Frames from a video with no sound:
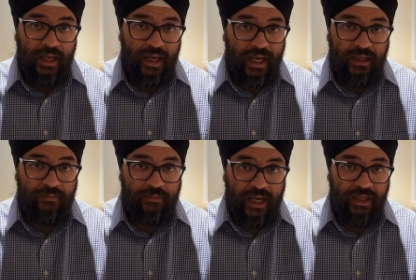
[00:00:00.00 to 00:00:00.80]
I
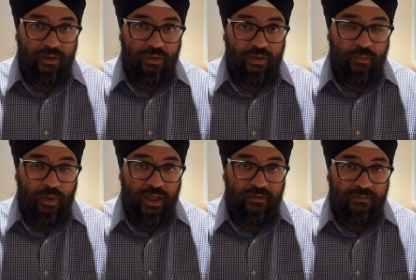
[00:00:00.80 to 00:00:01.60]
invite you to
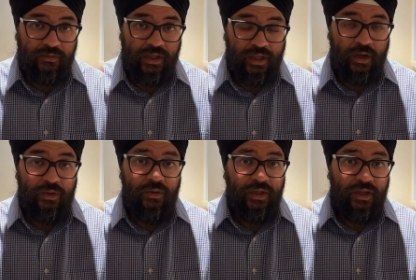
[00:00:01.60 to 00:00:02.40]
book a free
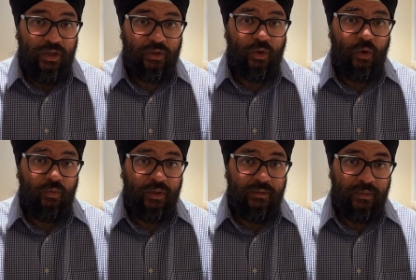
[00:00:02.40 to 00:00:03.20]
consultation call
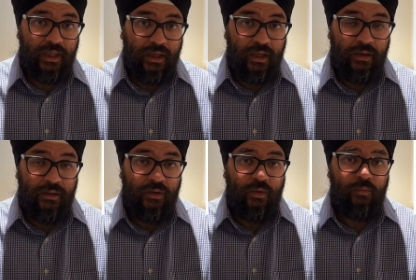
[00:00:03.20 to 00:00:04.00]
with me
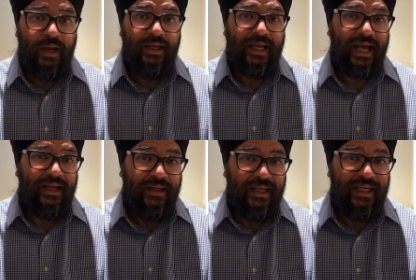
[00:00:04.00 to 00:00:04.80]
through my
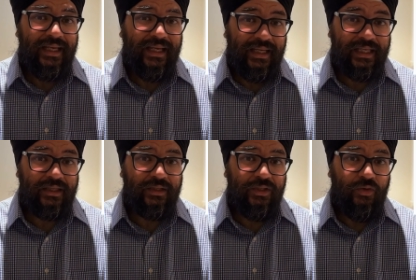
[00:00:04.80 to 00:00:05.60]
Calendly link in
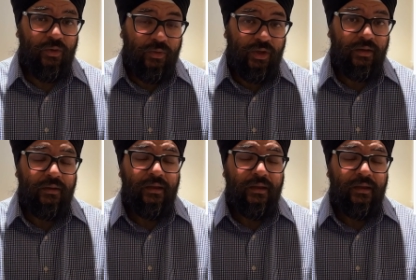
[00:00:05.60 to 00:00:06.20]
the description.